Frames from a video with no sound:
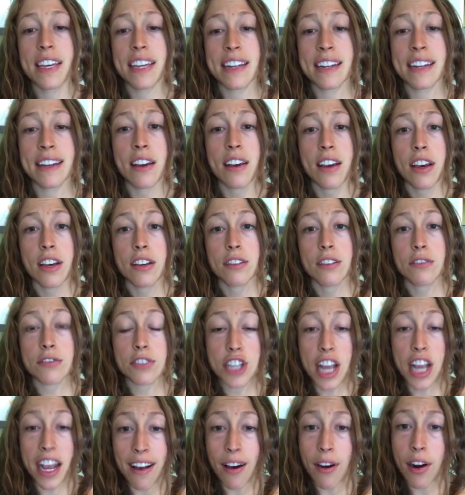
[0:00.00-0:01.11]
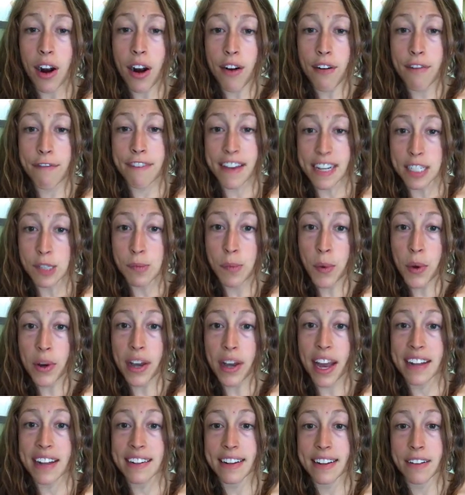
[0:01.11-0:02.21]
you can check out our
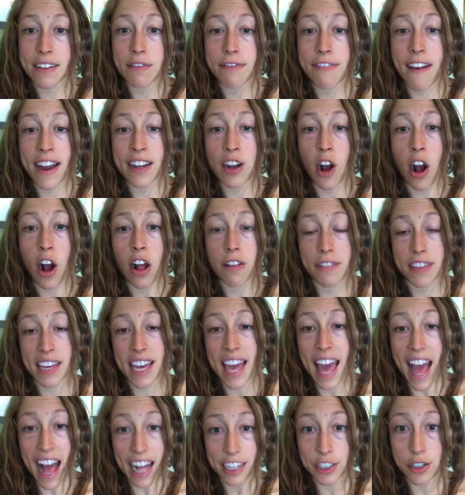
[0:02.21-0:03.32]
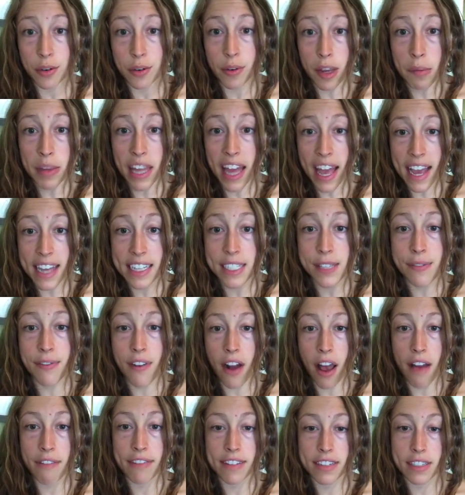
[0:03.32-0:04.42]
Facebook and find all of the catch
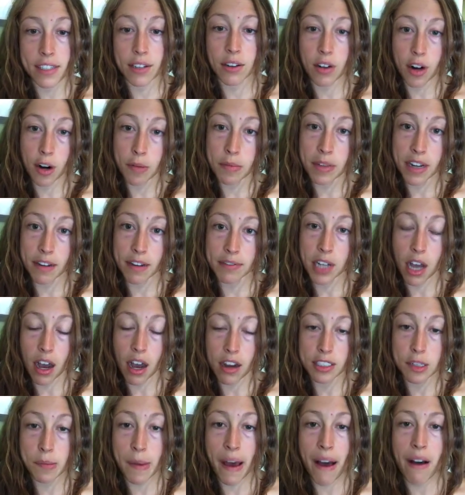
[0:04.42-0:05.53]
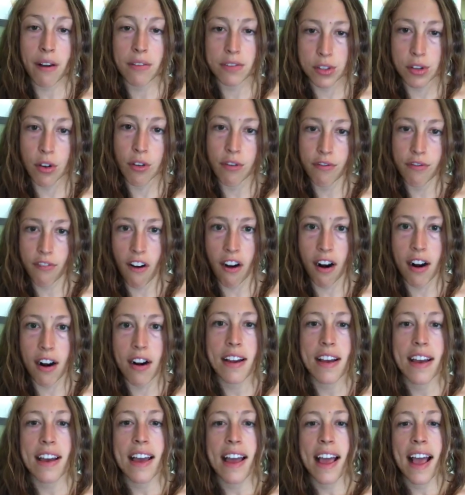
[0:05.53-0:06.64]
replays for every single herb that I've talked about so
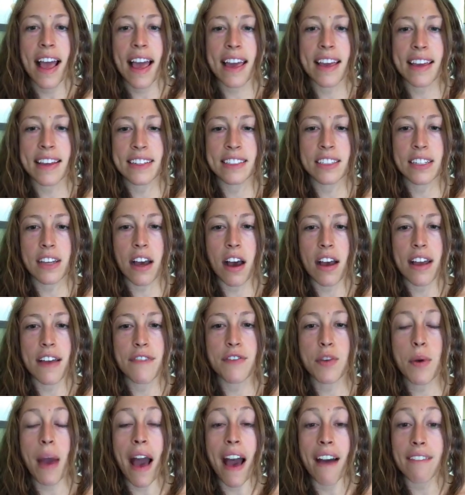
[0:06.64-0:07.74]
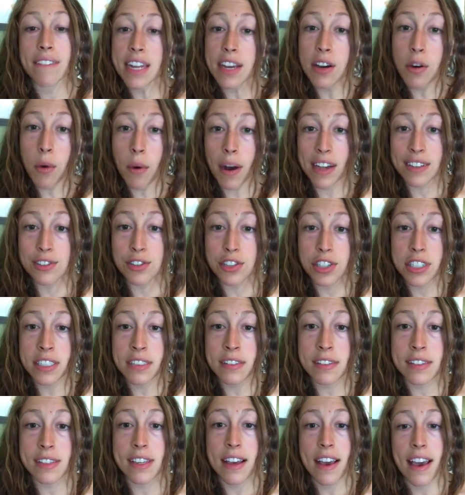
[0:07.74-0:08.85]
far. And if you have any
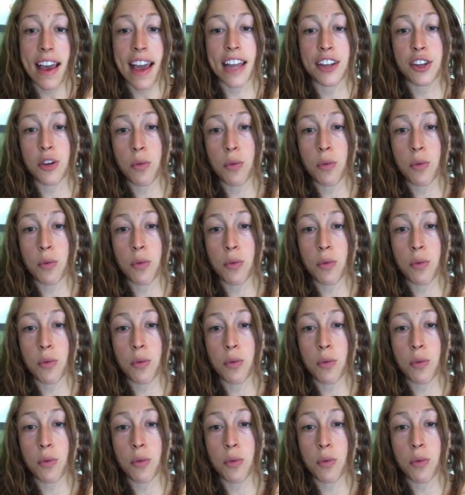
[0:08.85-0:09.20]
questions